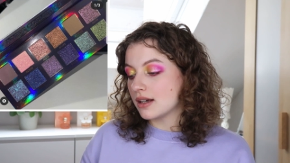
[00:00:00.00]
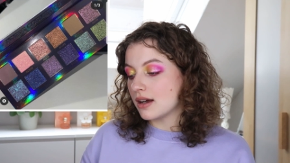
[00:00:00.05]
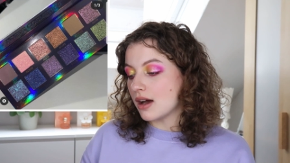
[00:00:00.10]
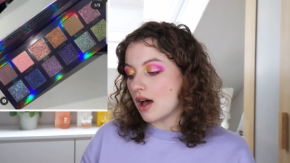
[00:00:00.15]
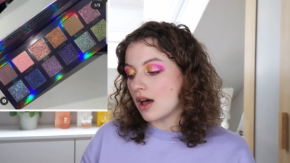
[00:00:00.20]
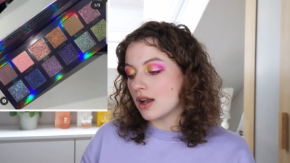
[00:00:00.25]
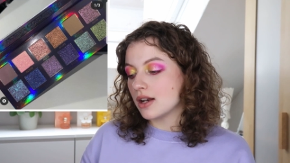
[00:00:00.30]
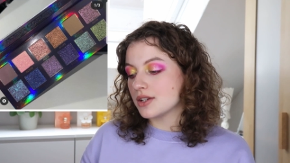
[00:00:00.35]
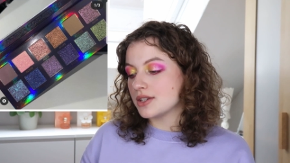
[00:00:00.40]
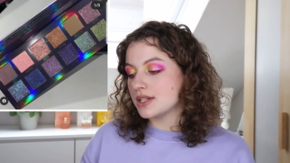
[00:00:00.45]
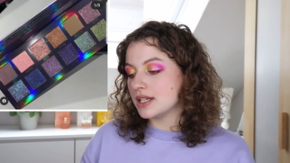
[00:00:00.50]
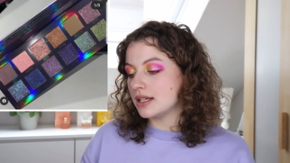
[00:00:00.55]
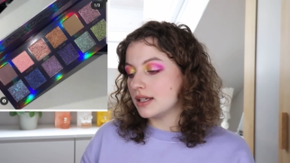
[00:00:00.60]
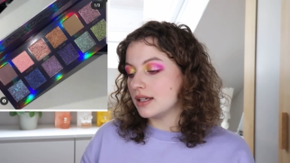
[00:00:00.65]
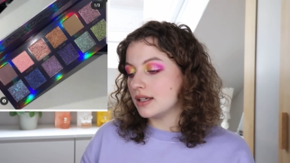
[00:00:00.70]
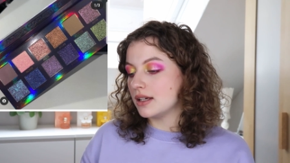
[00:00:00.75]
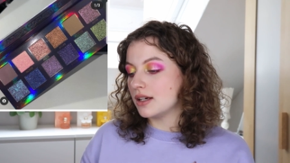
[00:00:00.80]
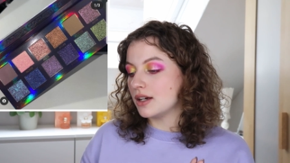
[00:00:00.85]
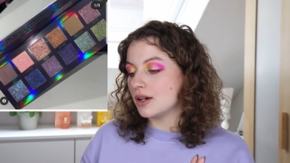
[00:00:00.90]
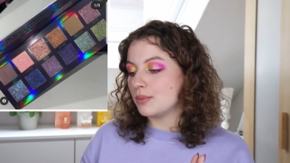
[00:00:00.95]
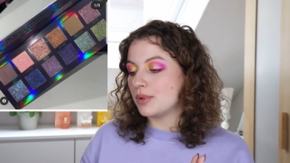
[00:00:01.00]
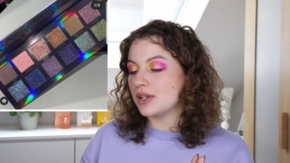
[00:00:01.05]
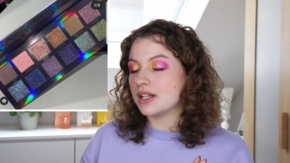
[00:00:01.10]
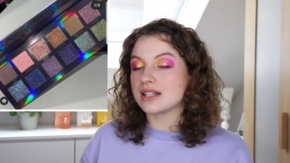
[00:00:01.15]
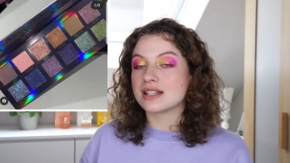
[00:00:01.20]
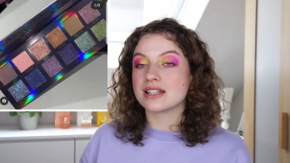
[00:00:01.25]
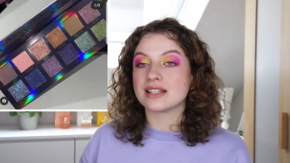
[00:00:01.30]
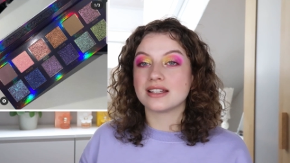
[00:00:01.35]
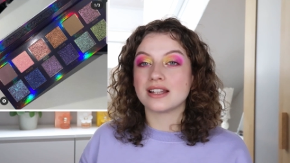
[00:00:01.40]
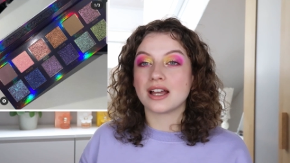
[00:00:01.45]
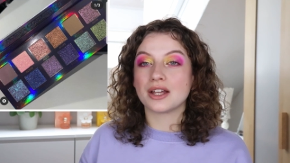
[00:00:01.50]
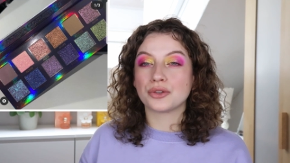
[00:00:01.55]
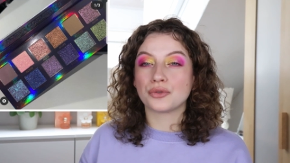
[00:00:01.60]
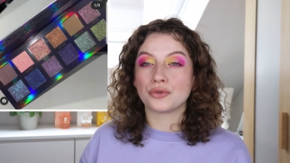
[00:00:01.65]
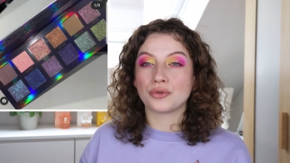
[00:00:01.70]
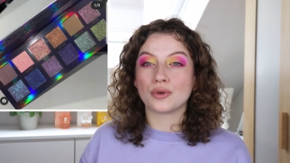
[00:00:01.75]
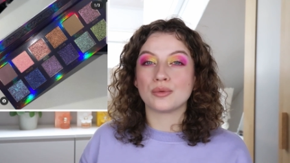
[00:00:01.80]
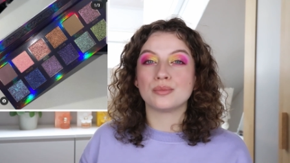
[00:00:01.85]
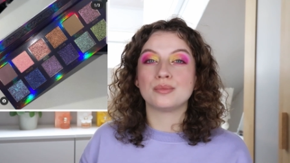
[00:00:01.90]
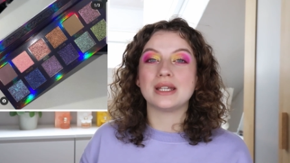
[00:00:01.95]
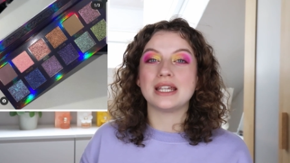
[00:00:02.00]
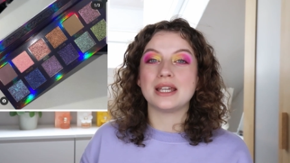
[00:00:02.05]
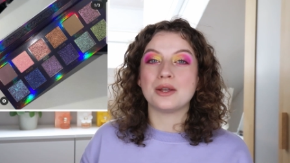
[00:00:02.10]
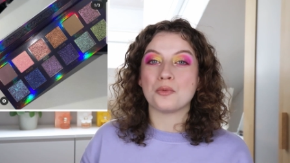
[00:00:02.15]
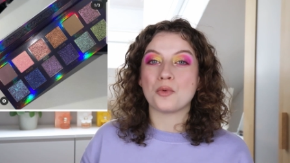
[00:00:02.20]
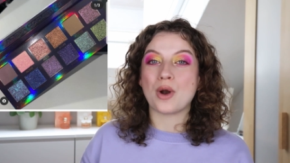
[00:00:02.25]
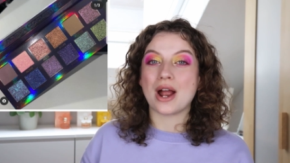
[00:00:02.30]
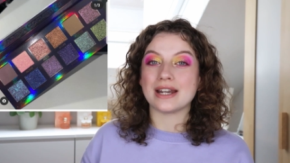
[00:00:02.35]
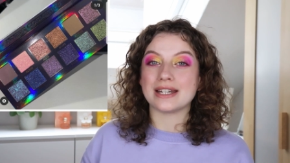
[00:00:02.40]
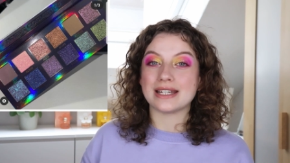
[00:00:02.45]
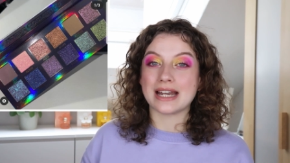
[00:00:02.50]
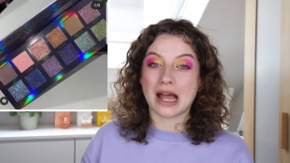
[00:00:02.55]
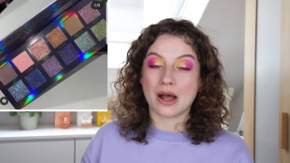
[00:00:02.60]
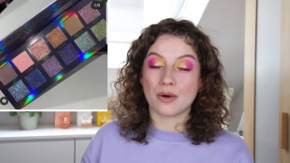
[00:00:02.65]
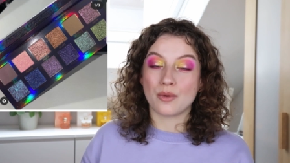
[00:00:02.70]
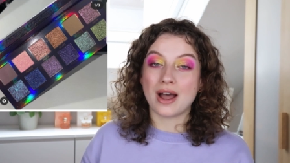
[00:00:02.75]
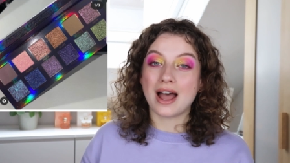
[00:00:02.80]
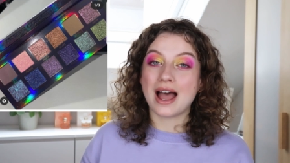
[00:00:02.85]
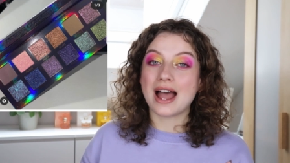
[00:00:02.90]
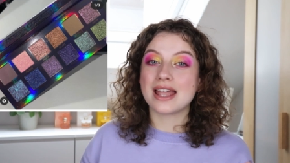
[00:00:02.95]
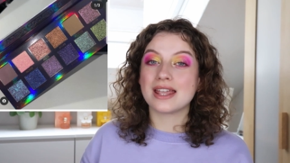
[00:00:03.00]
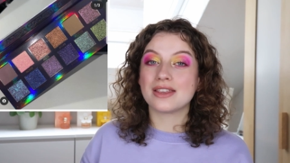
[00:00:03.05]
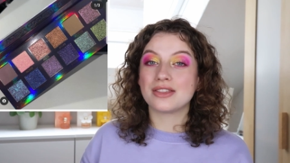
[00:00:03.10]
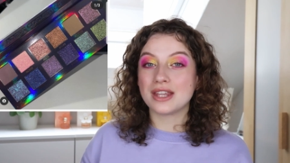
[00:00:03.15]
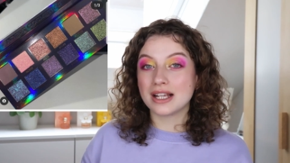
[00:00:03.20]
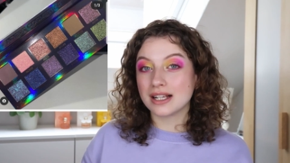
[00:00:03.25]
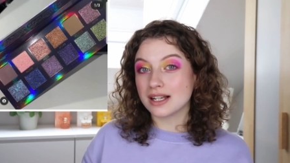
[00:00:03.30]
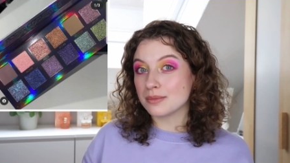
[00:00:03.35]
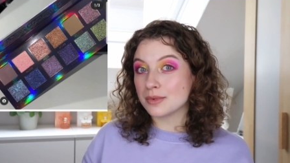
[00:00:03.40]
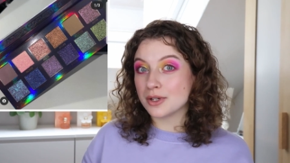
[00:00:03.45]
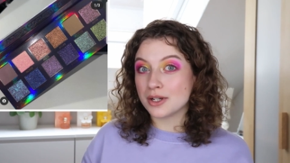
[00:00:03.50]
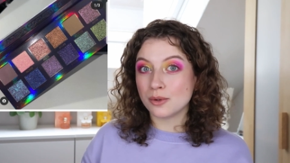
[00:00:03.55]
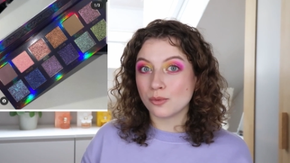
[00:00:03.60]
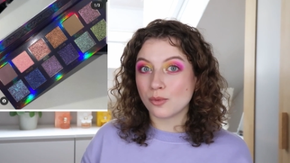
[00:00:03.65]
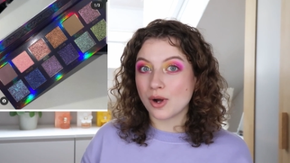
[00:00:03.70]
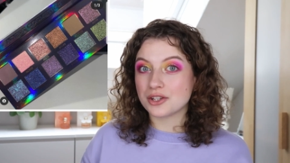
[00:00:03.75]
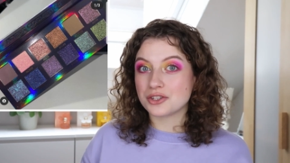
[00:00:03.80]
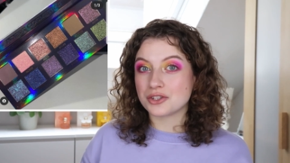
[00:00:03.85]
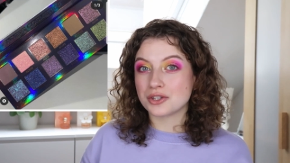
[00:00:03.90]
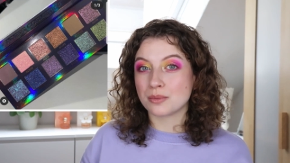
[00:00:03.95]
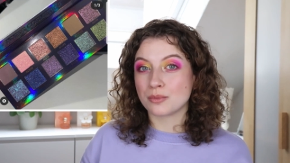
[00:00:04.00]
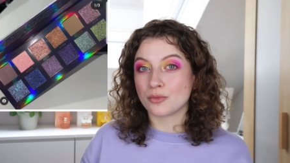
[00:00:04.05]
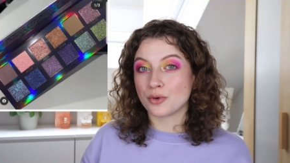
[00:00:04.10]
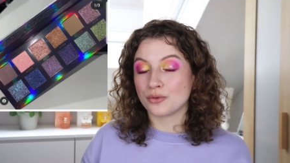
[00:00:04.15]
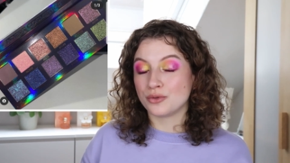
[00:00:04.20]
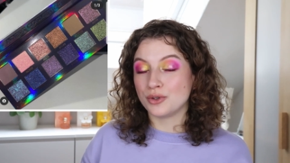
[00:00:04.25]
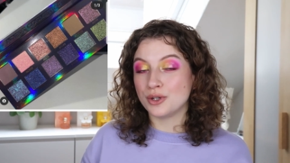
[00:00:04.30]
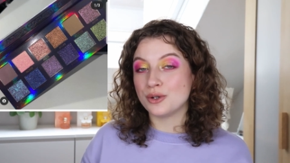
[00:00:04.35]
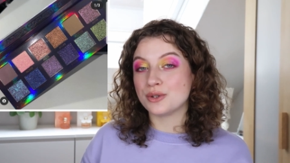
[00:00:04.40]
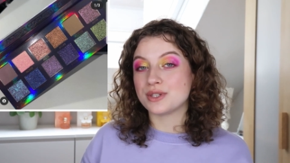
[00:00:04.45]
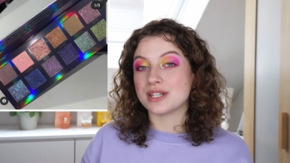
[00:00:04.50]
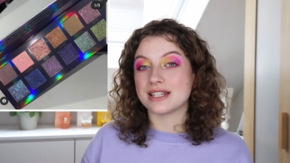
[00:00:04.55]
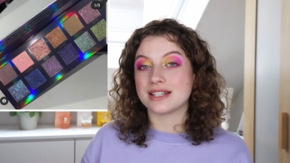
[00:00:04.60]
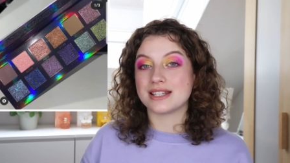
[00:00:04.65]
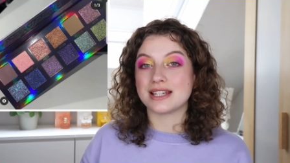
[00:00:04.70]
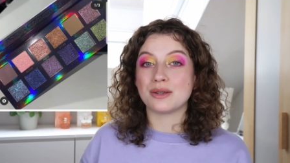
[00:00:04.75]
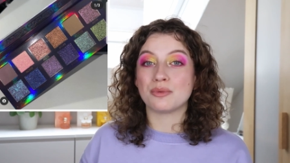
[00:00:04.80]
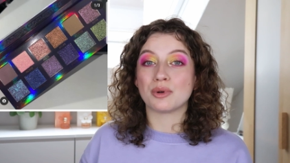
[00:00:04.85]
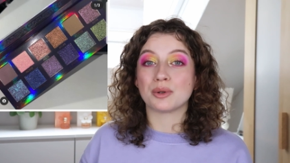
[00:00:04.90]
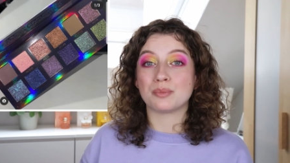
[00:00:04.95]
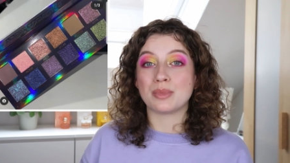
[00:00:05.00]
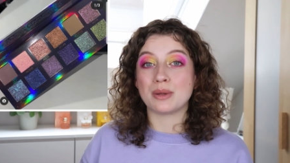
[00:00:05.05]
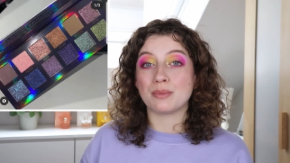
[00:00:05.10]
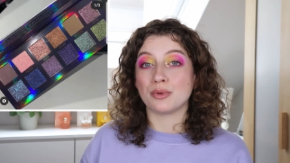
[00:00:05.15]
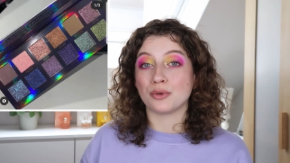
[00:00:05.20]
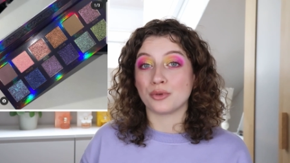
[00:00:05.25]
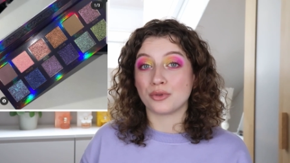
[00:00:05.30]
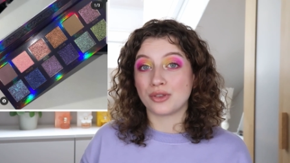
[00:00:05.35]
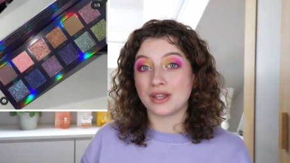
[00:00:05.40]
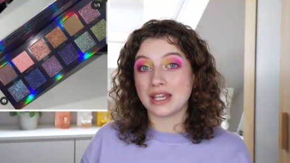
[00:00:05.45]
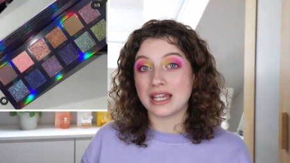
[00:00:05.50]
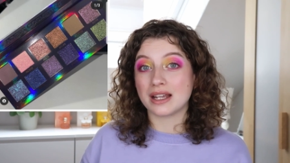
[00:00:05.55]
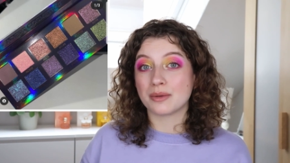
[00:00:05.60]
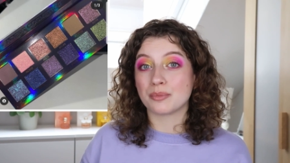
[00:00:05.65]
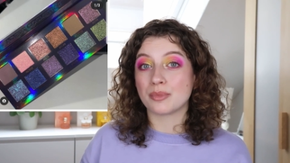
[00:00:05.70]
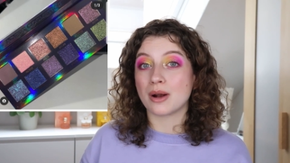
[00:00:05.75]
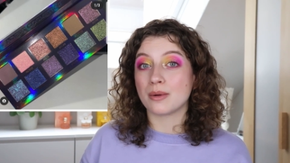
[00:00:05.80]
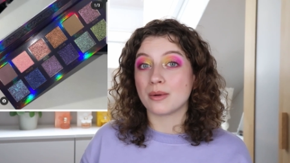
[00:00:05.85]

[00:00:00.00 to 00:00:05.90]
the colors in here, but it's not for me right now. I think I'm gonna watch some reviews and see what people think,